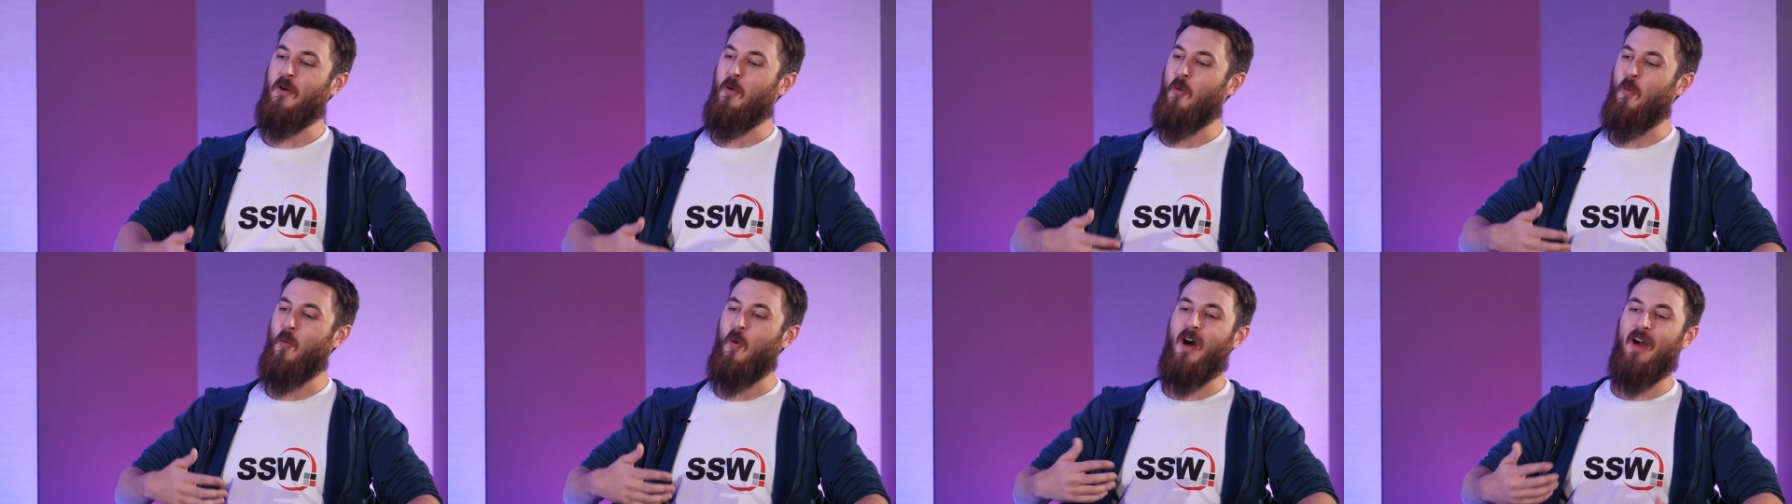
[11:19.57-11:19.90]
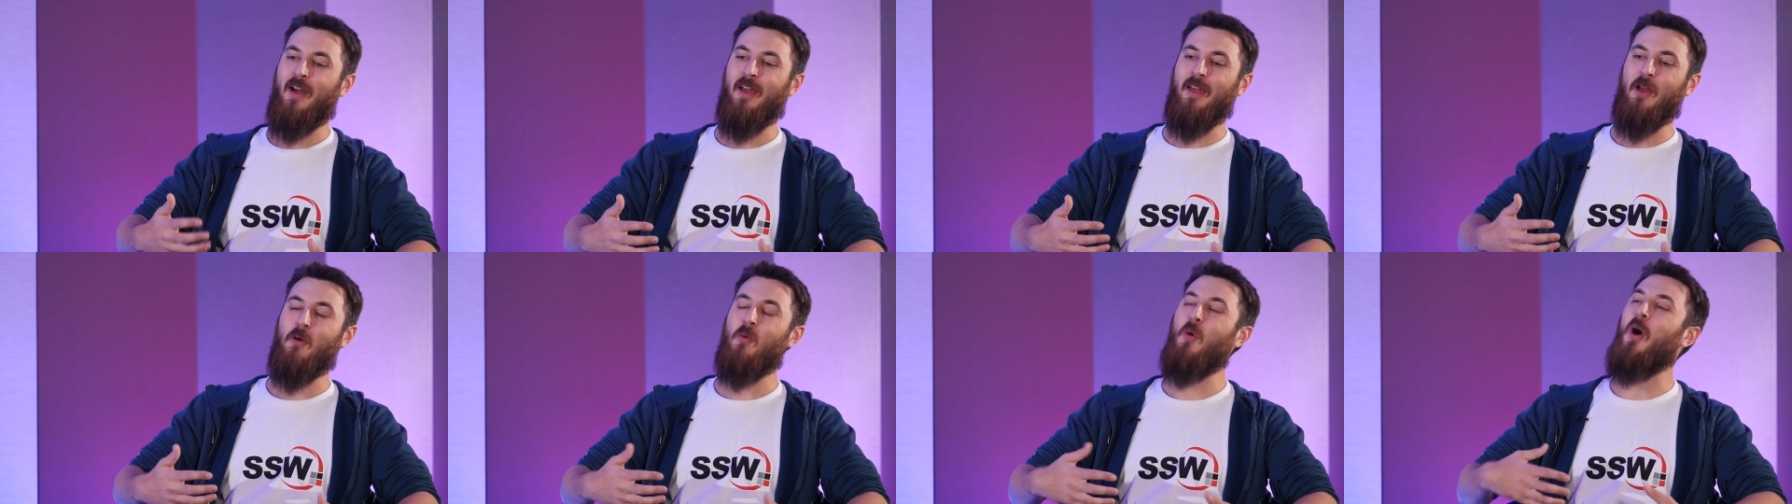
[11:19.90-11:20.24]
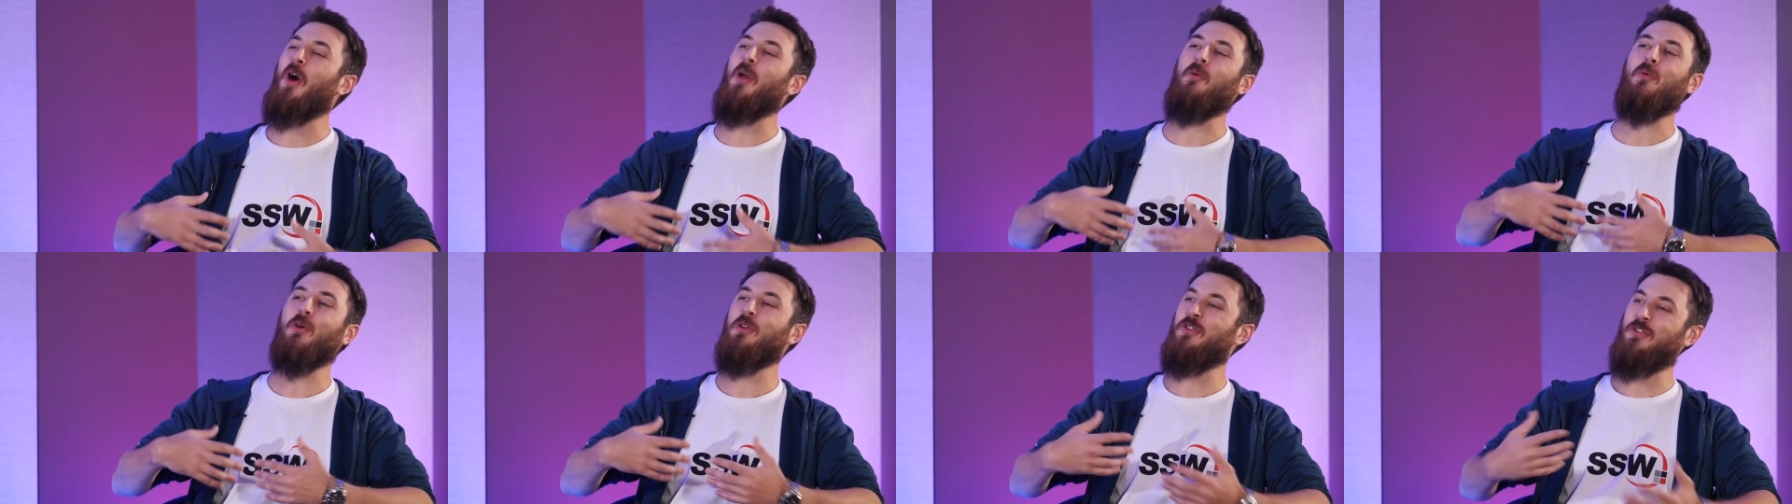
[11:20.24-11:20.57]
why
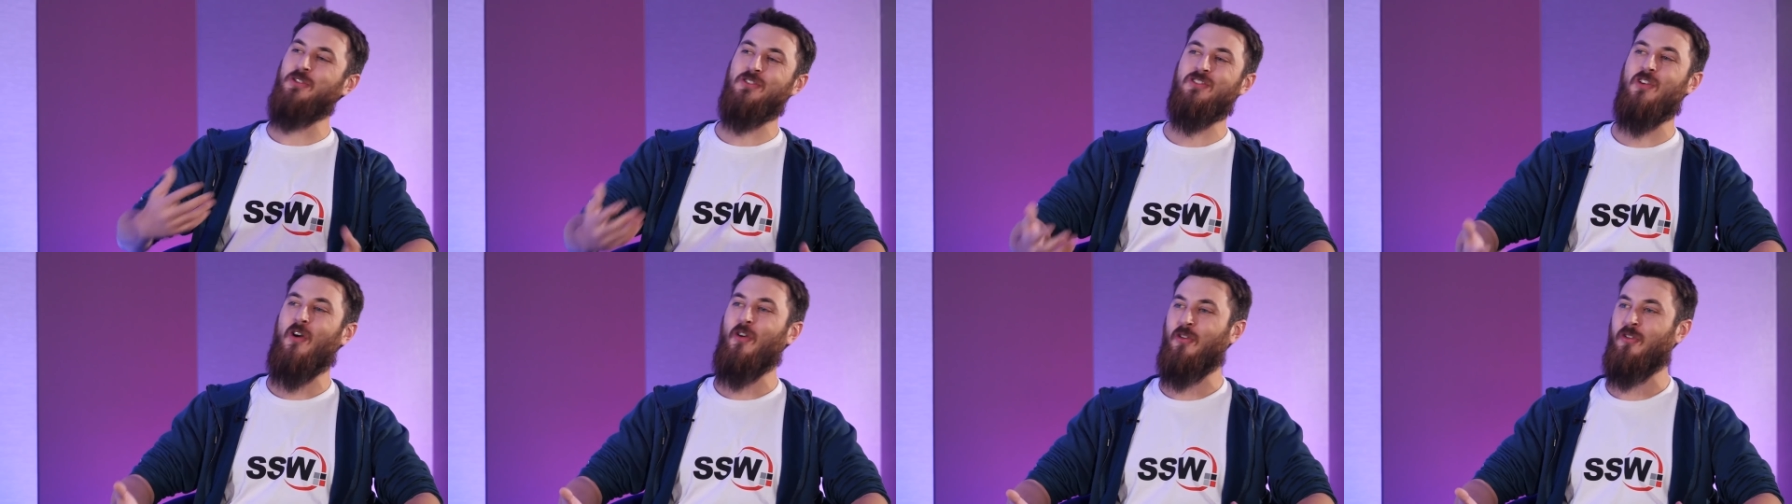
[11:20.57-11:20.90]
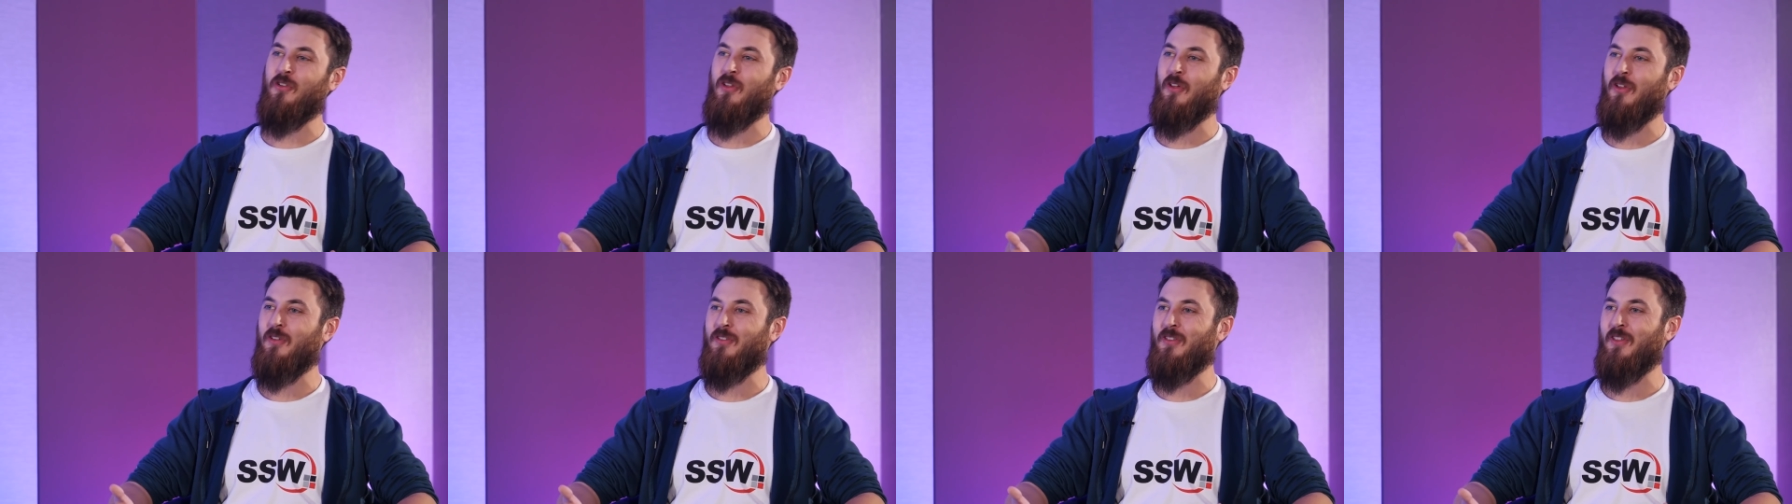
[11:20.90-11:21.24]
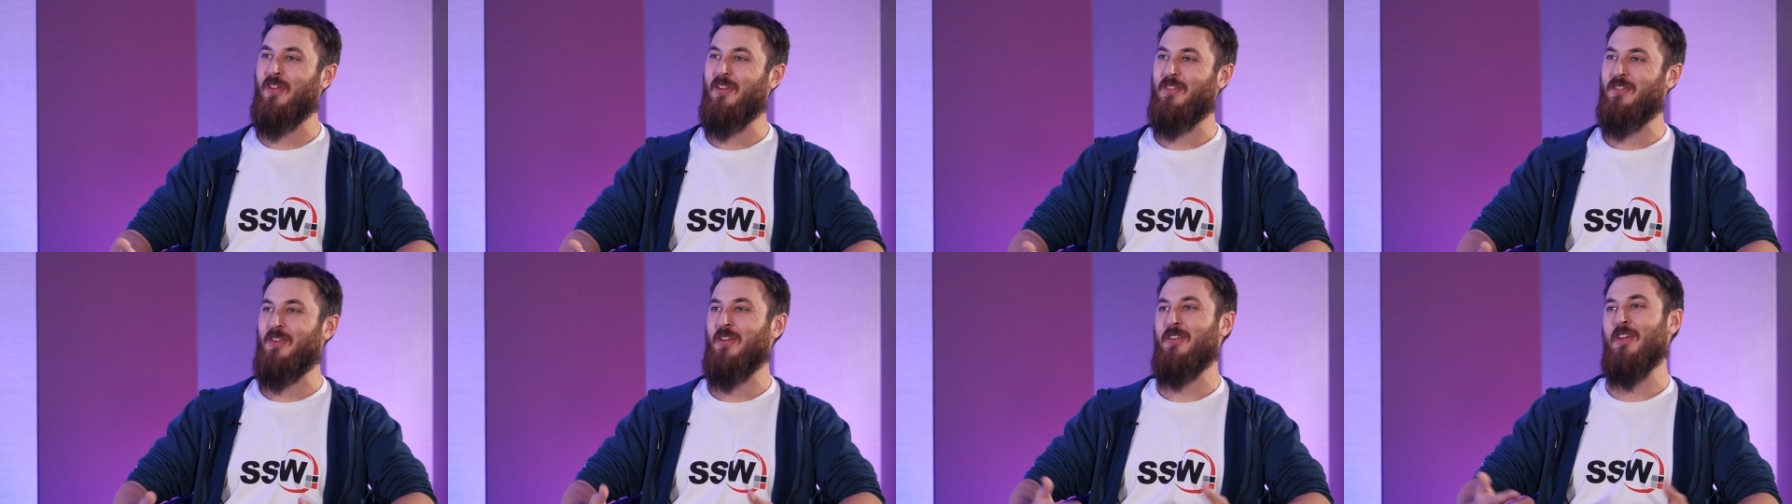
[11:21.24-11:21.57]
would you join the
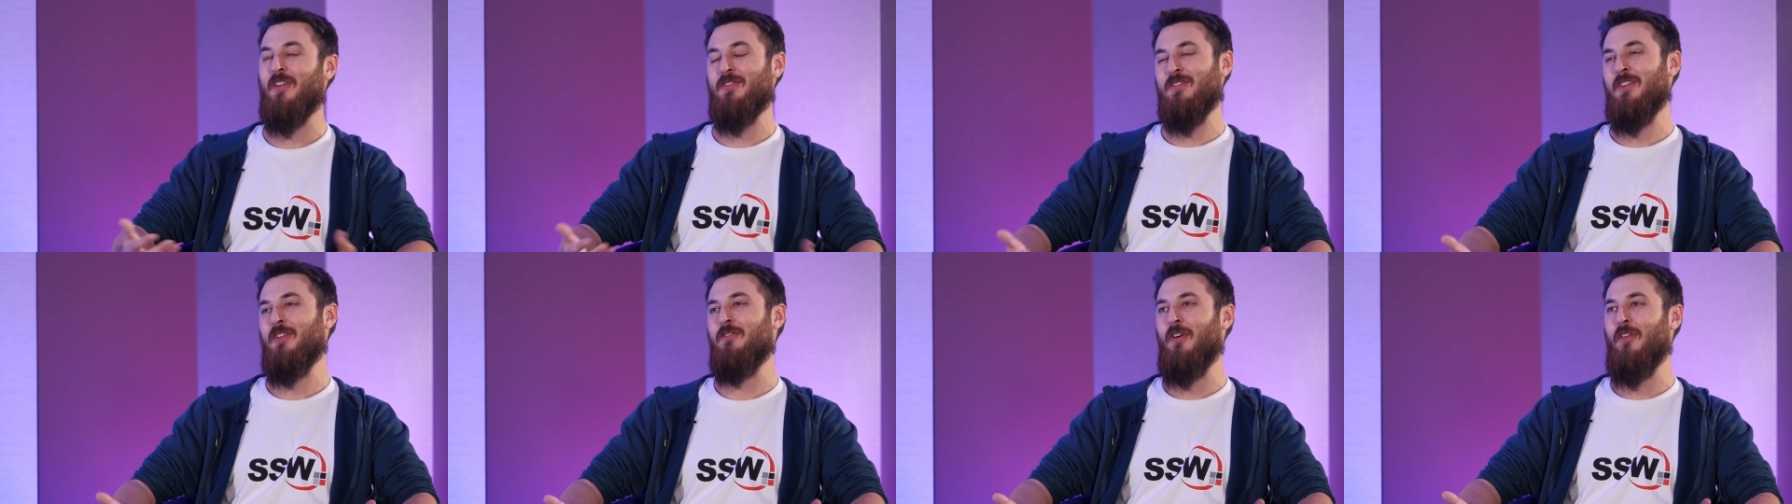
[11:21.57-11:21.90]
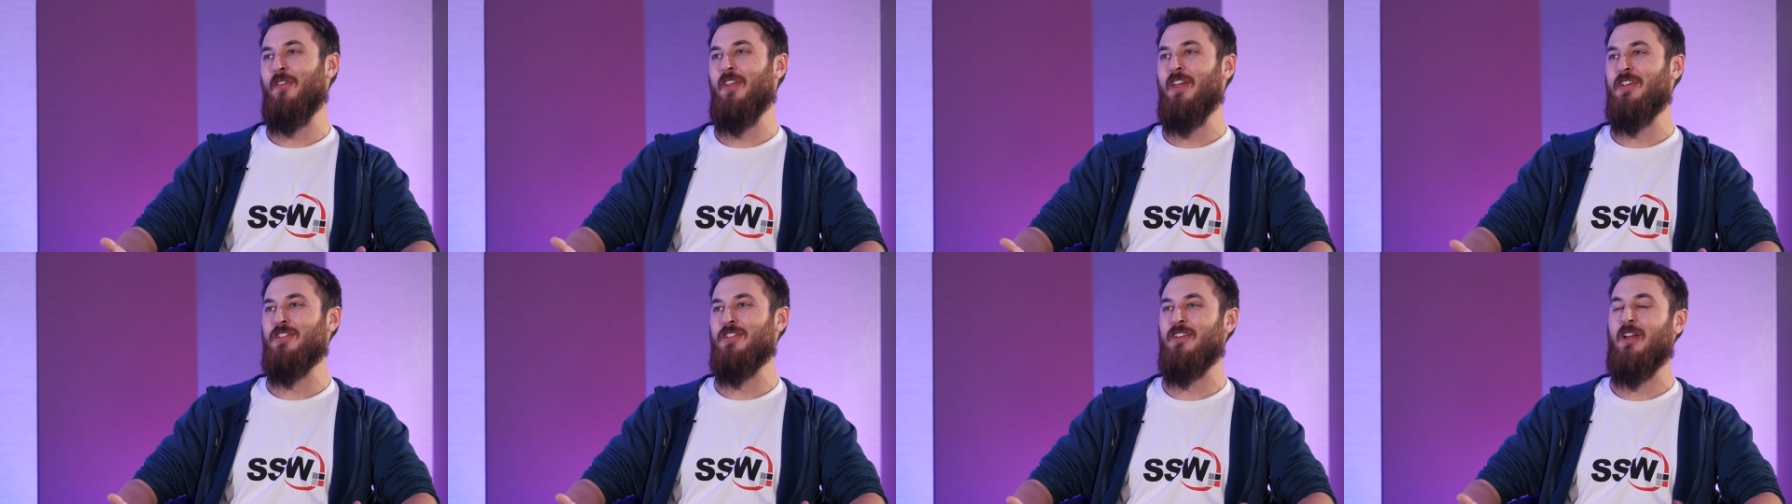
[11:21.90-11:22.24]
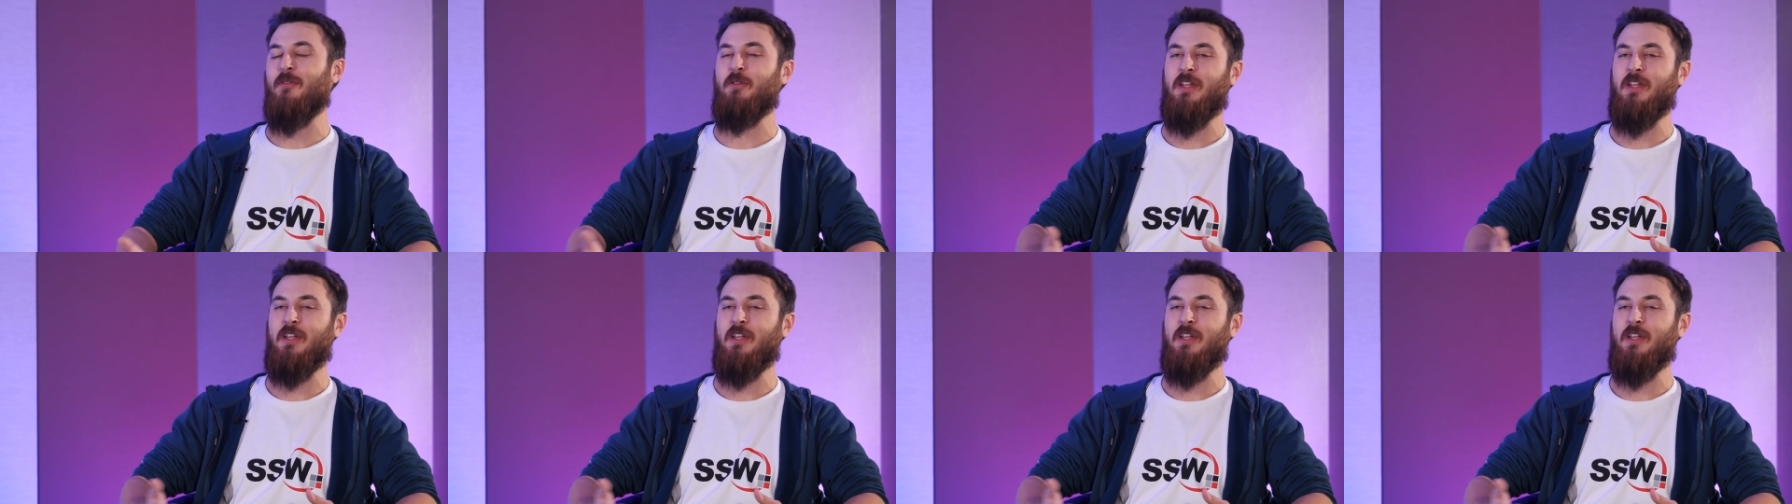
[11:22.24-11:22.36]
.NET Foundation?